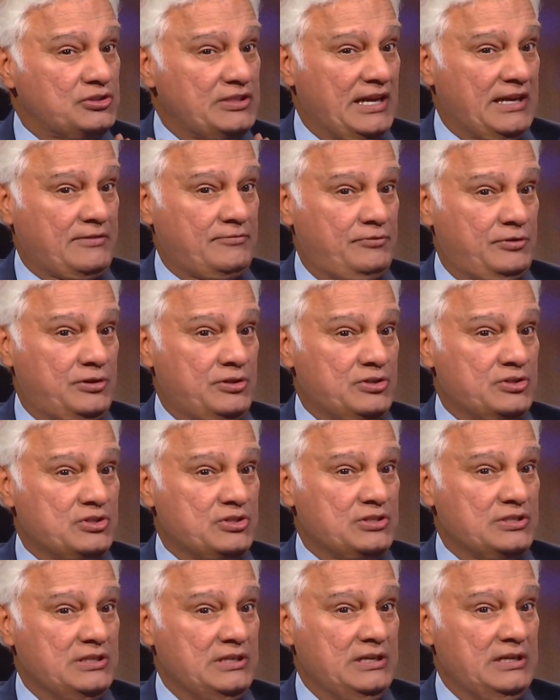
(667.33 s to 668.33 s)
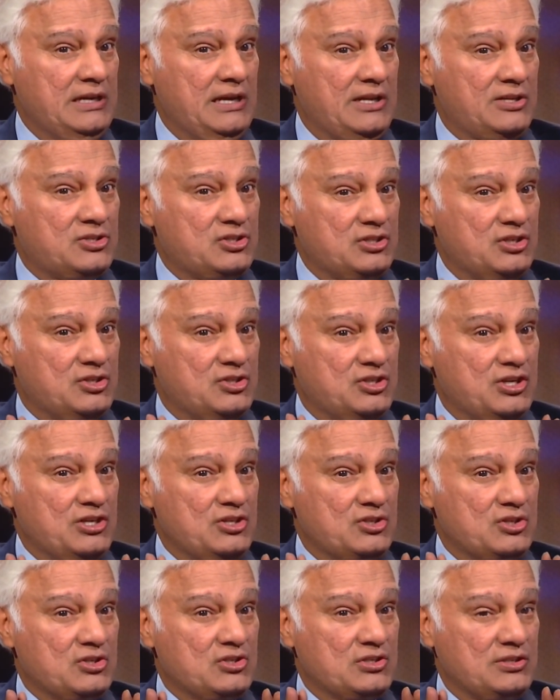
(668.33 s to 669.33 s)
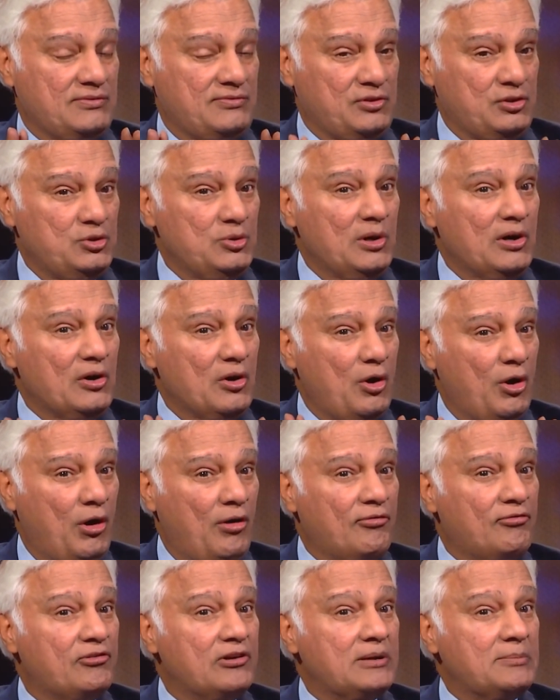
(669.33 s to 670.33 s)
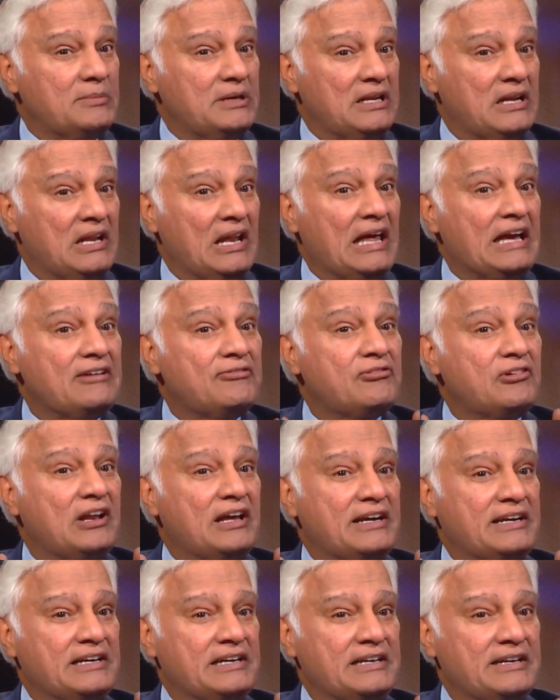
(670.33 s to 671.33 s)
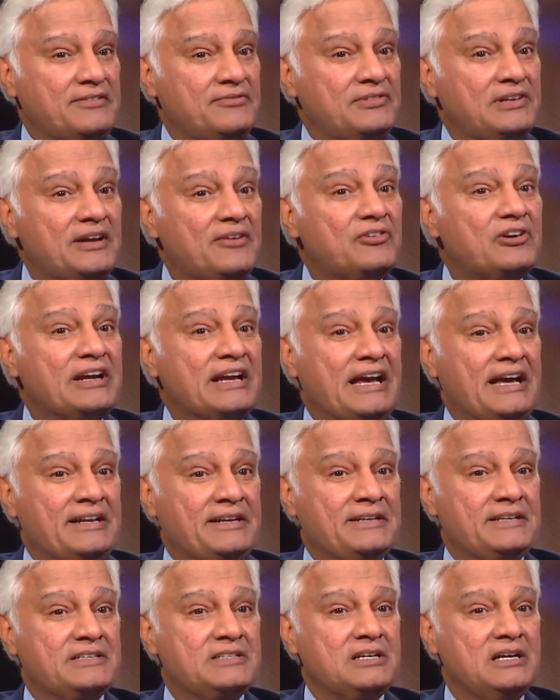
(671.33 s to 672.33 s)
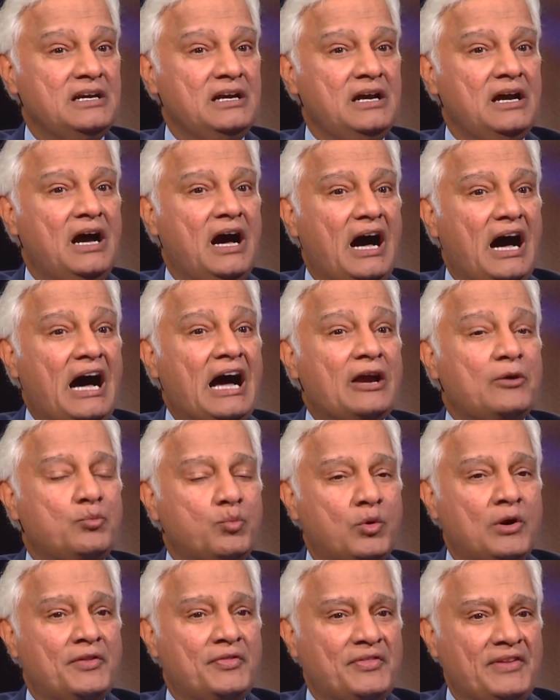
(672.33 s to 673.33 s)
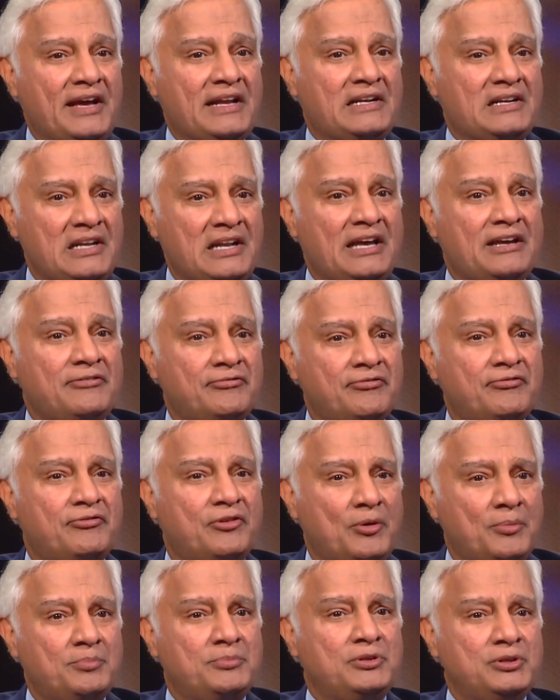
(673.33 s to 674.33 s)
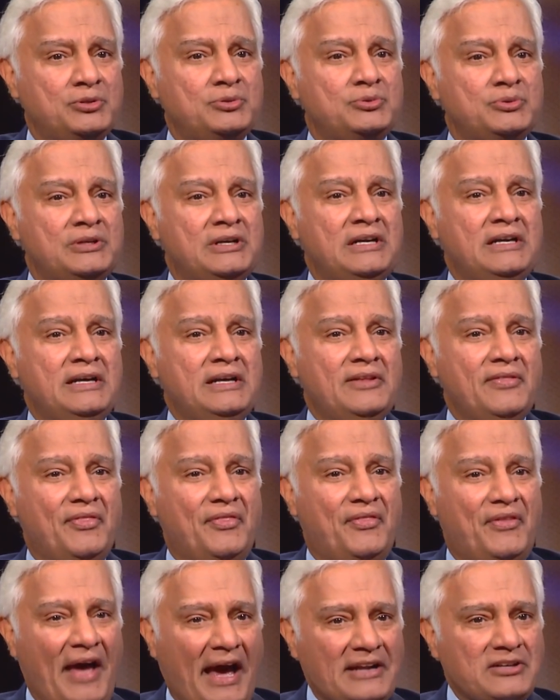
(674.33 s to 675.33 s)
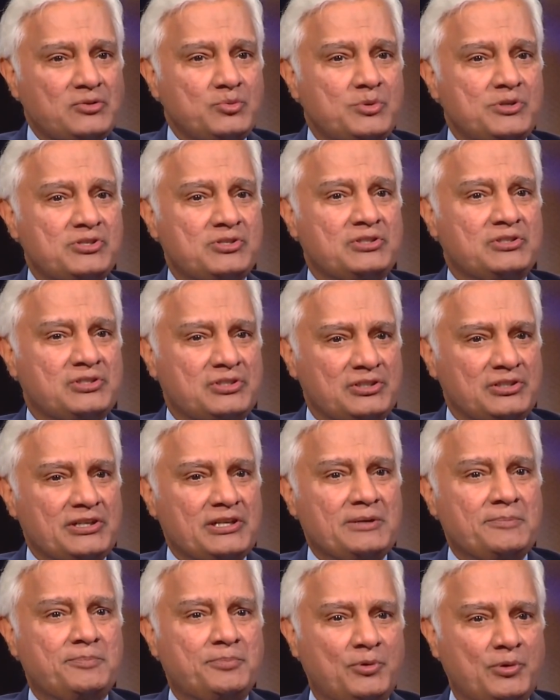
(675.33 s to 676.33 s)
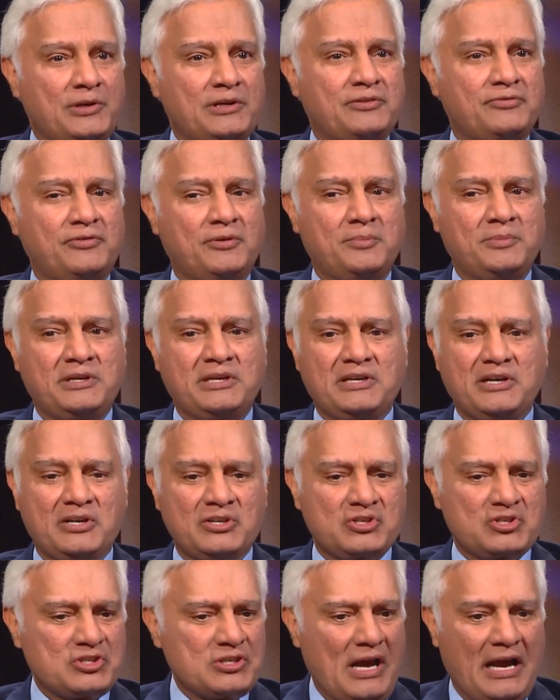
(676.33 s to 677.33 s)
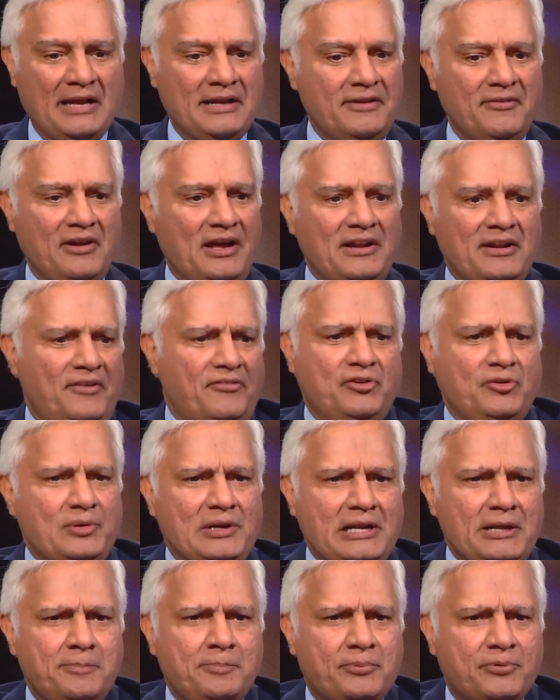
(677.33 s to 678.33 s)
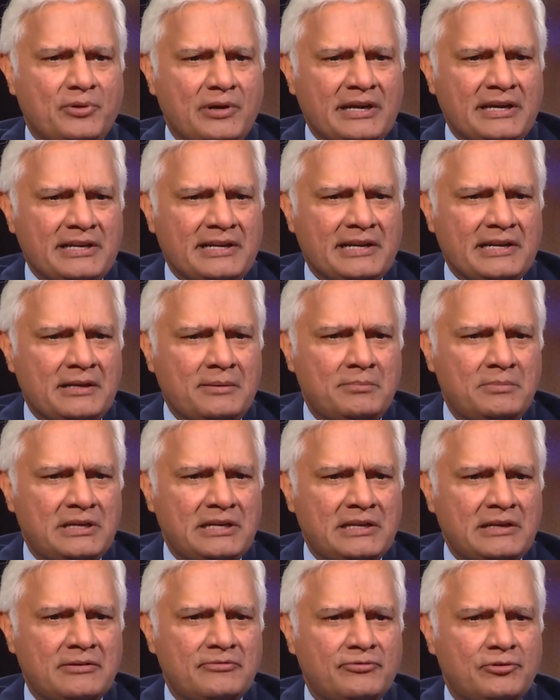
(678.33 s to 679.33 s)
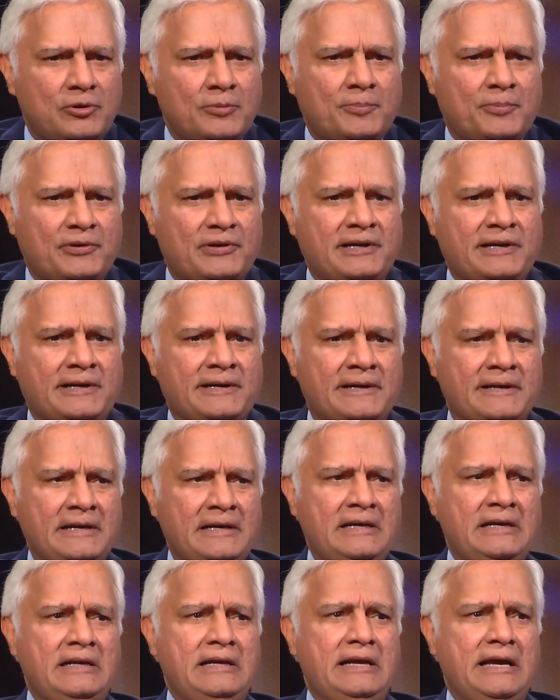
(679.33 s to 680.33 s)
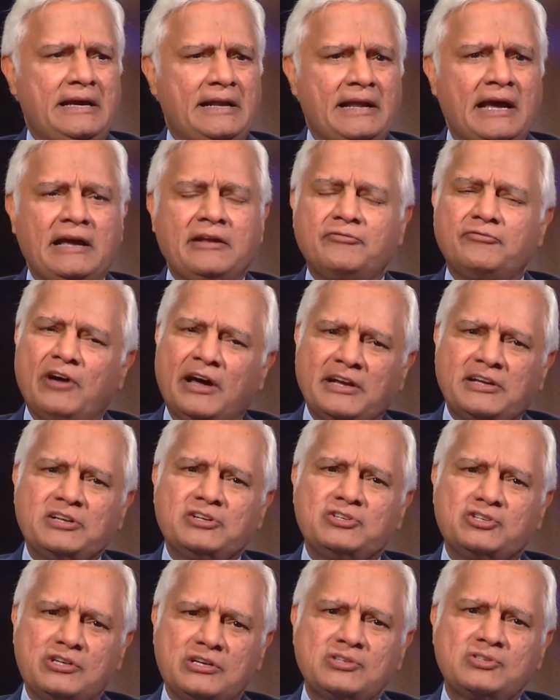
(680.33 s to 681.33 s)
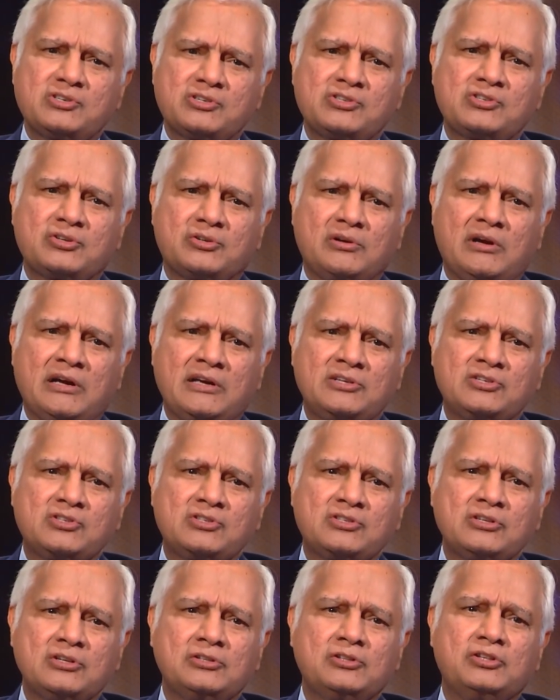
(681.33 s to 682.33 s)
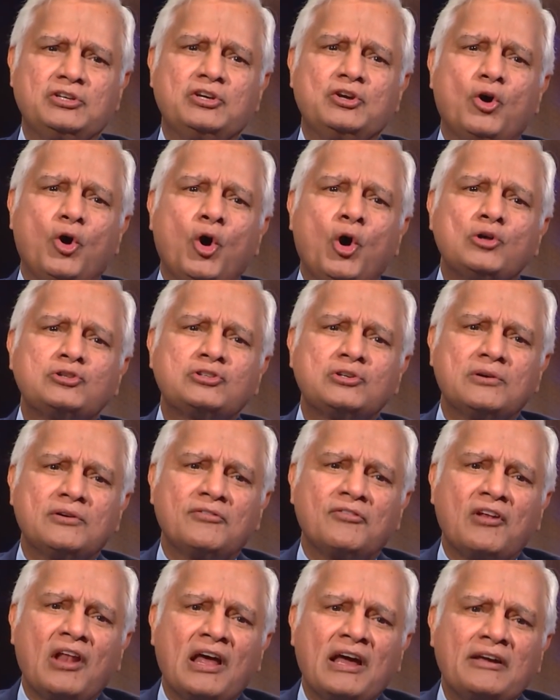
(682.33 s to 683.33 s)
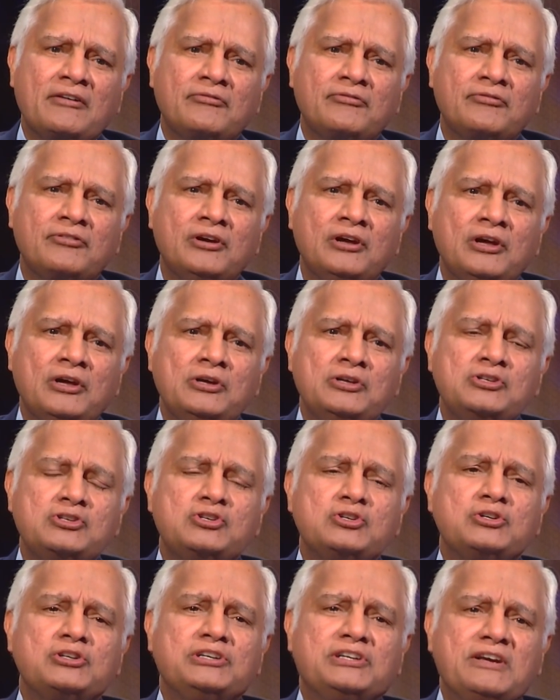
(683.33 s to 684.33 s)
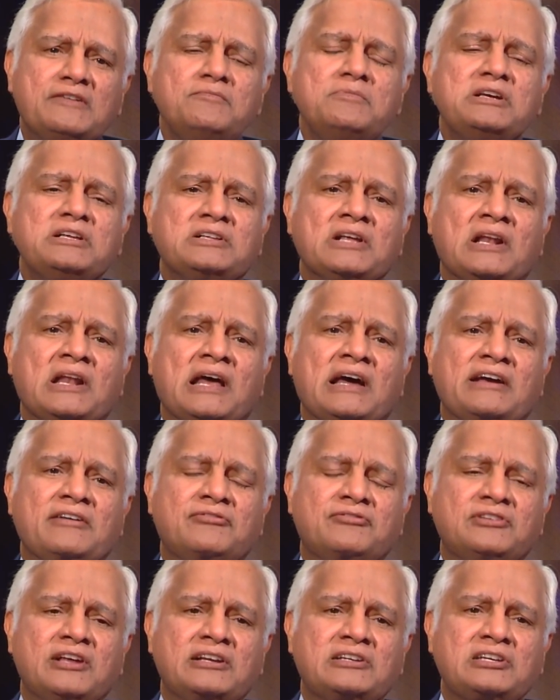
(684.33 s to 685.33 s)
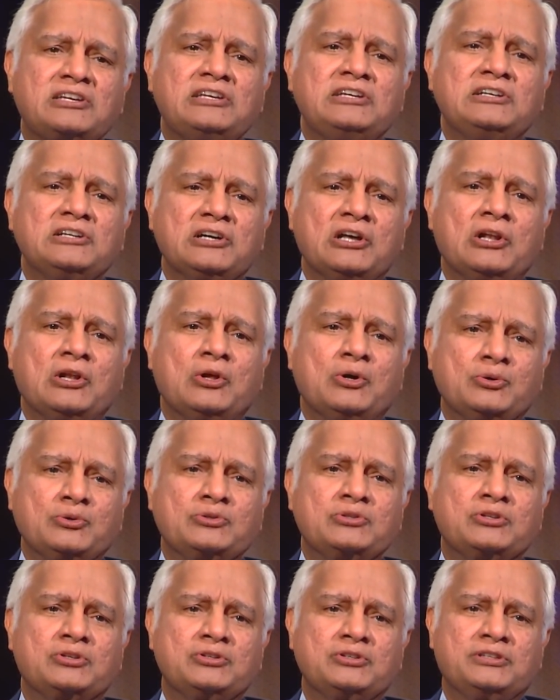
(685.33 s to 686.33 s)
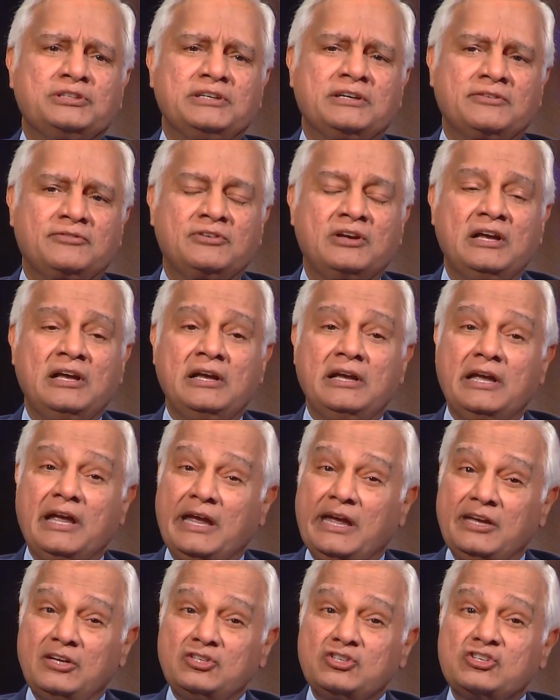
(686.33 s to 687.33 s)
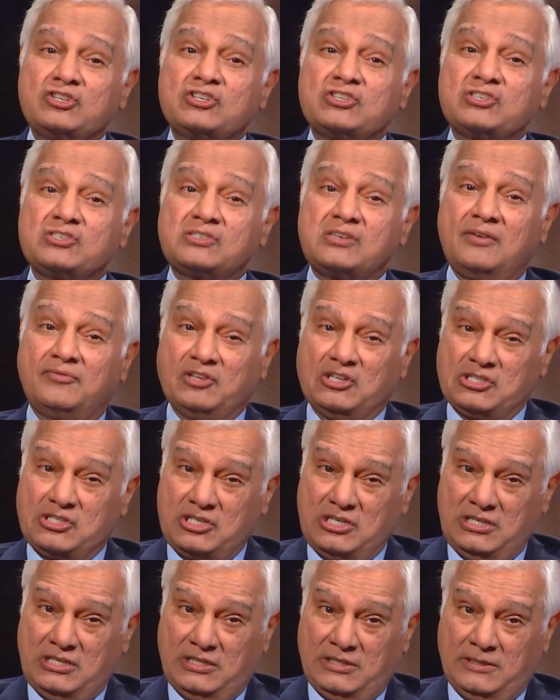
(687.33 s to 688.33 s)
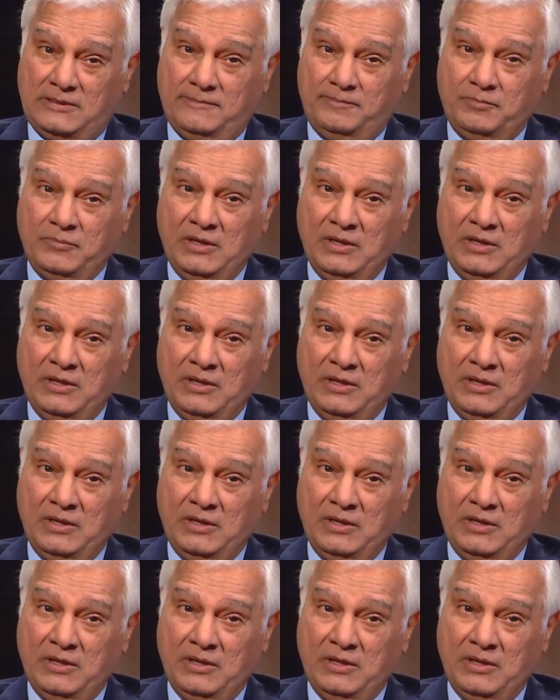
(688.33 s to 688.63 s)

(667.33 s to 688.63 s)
that verse and said, Jesus, if you are offering me life like I have never had it, I want that life from you. That was the turning point for me. I never really prayed any meaningful prayer. And I invited Jesus Christ, the author of life, to give me the life that he alone could give. Aged 17.